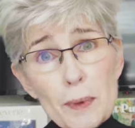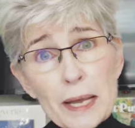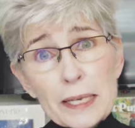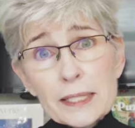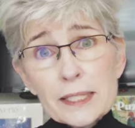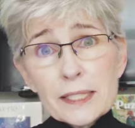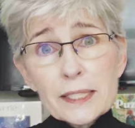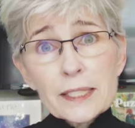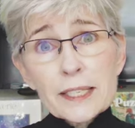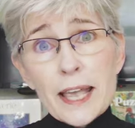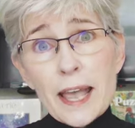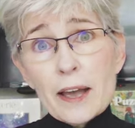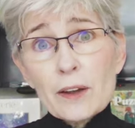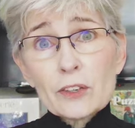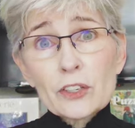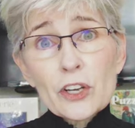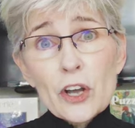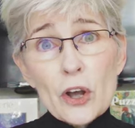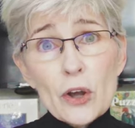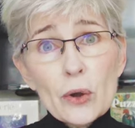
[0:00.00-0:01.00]
my
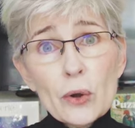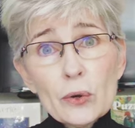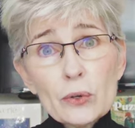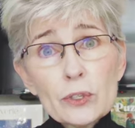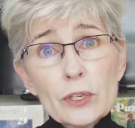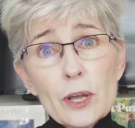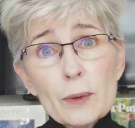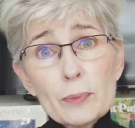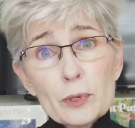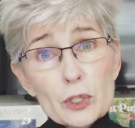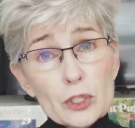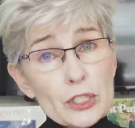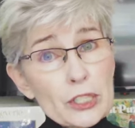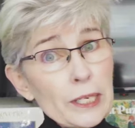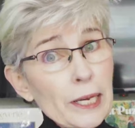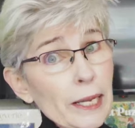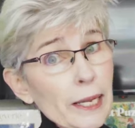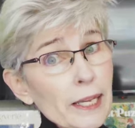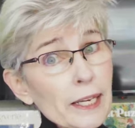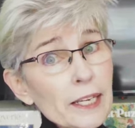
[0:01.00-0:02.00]
discount code
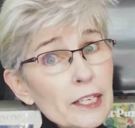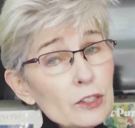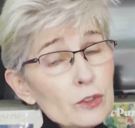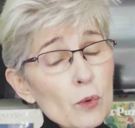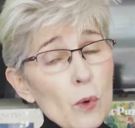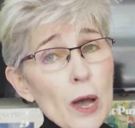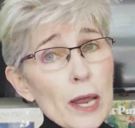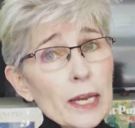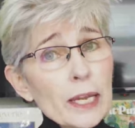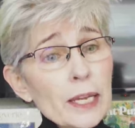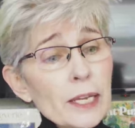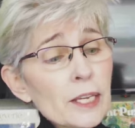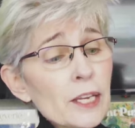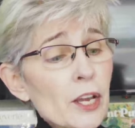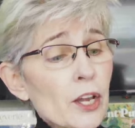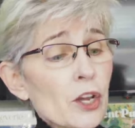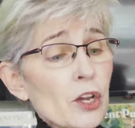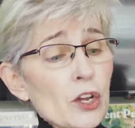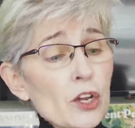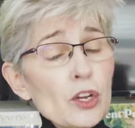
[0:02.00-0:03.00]
PERSNICKETY20,
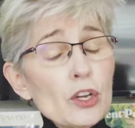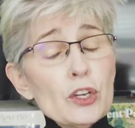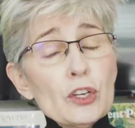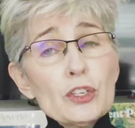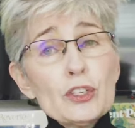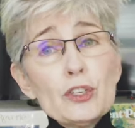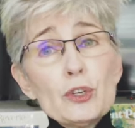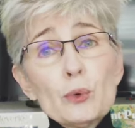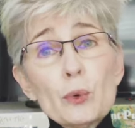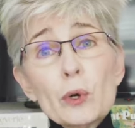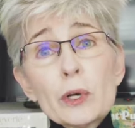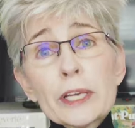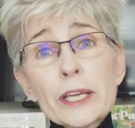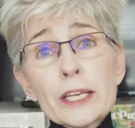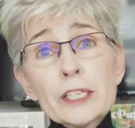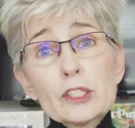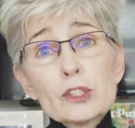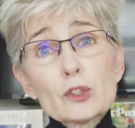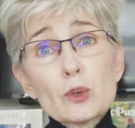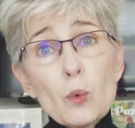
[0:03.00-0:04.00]
you will
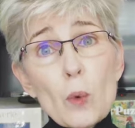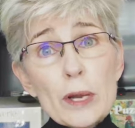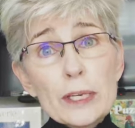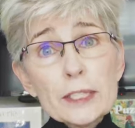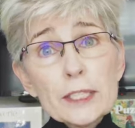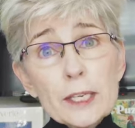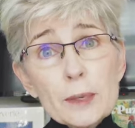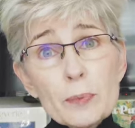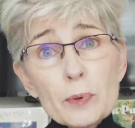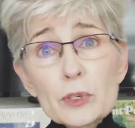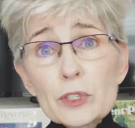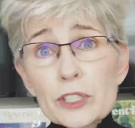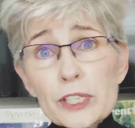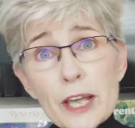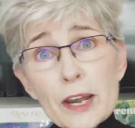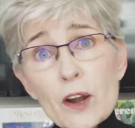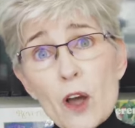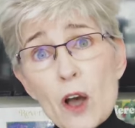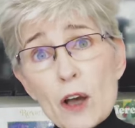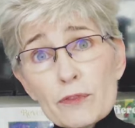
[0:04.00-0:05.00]
get
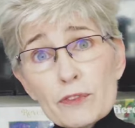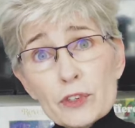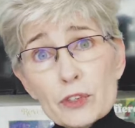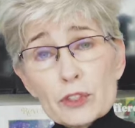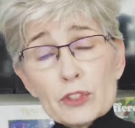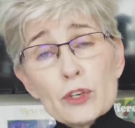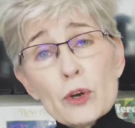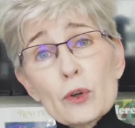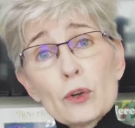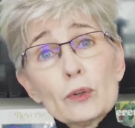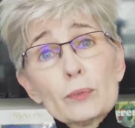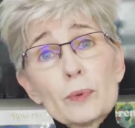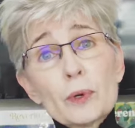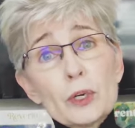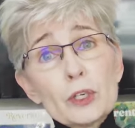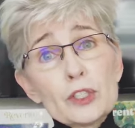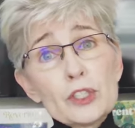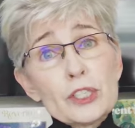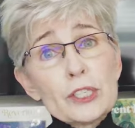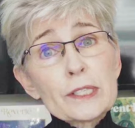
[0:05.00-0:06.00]
20% off your total
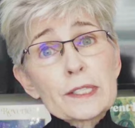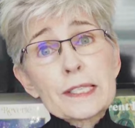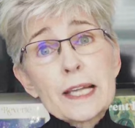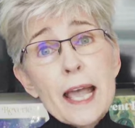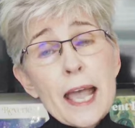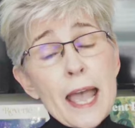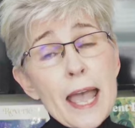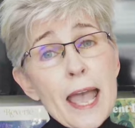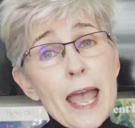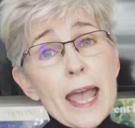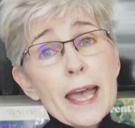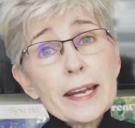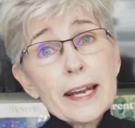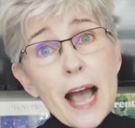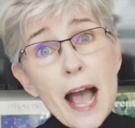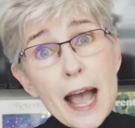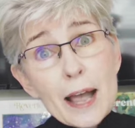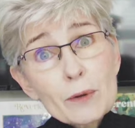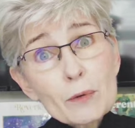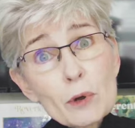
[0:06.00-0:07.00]
purchase, and
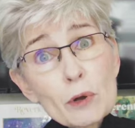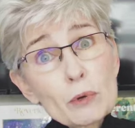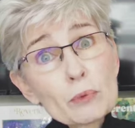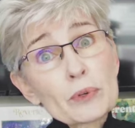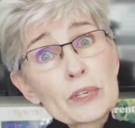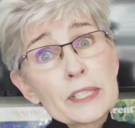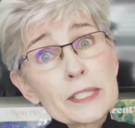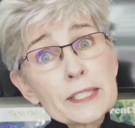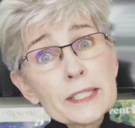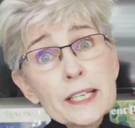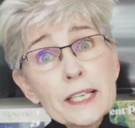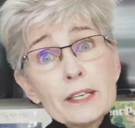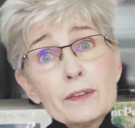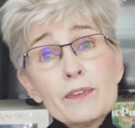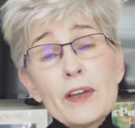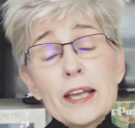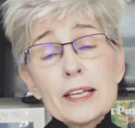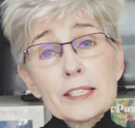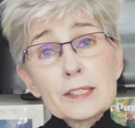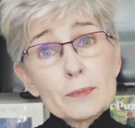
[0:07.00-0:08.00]
I will
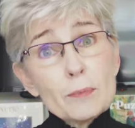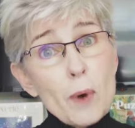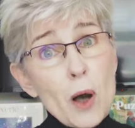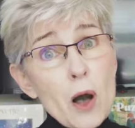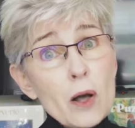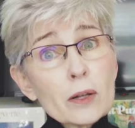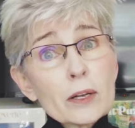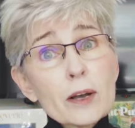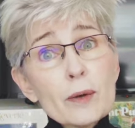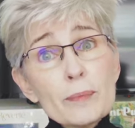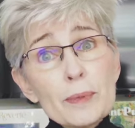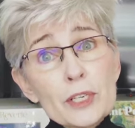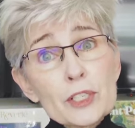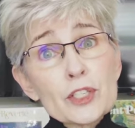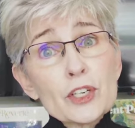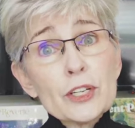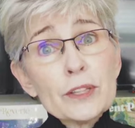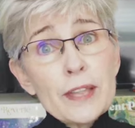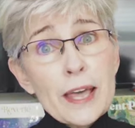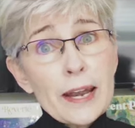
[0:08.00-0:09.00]
receive a small
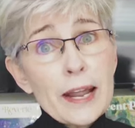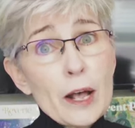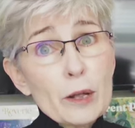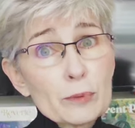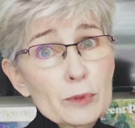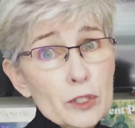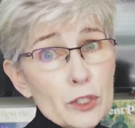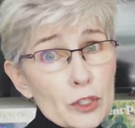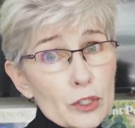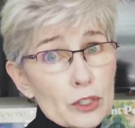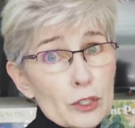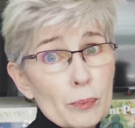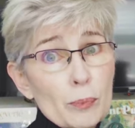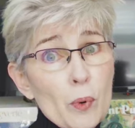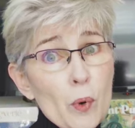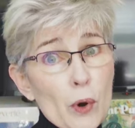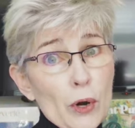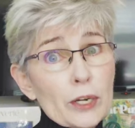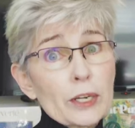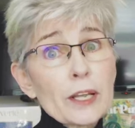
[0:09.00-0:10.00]
commission that helps to
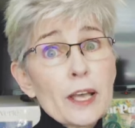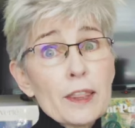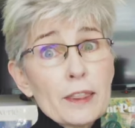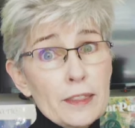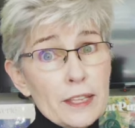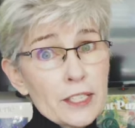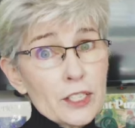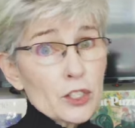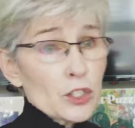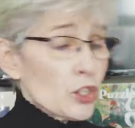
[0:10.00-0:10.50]
support this